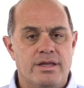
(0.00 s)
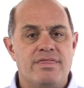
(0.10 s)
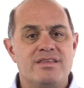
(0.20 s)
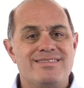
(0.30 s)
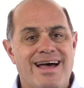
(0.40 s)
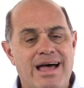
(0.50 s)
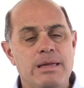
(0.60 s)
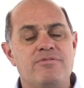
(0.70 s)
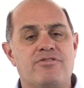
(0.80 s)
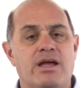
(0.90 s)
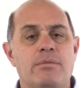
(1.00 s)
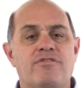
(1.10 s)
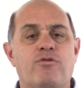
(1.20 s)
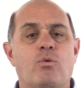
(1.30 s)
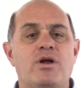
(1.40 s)
the time frame
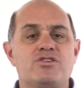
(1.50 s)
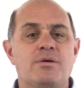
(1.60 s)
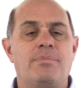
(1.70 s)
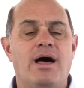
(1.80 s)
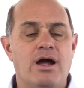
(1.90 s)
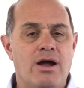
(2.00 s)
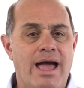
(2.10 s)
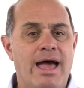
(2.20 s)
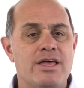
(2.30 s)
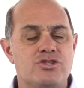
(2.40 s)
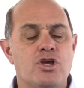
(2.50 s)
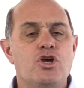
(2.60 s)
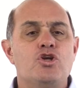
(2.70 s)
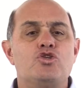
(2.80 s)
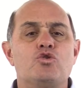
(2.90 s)
for which the buyer has
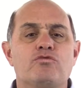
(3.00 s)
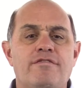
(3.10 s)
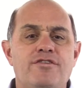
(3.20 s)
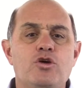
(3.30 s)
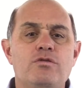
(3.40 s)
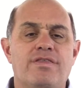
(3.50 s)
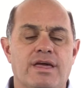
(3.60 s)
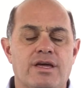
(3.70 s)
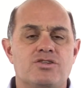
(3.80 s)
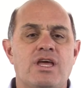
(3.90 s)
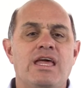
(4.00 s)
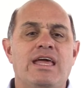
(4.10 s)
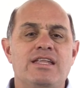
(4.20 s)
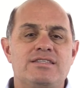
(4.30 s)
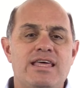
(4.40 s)
to review things,
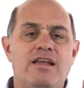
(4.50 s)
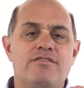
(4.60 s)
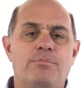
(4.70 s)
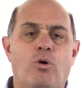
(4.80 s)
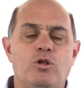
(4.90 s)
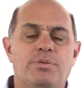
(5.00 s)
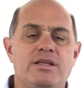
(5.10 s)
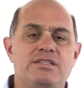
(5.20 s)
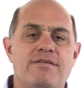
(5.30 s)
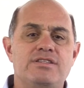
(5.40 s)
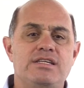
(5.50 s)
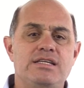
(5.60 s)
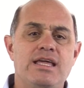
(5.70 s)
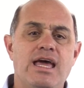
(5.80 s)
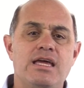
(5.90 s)
instead of the boilerplate 17
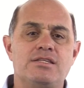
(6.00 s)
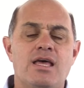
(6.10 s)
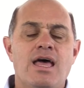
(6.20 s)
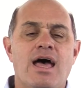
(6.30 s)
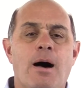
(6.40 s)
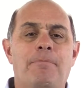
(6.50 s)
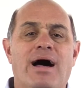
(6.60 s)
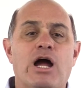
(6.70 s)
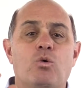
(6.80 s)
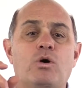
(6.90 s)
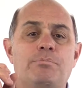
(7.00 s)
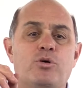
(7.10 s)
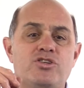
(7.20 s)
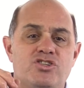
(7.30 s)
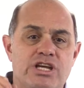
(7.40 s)
days, a buyer would
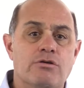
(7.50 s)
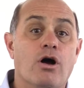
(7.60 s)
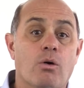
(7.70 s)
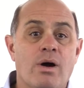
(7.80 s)
put 0.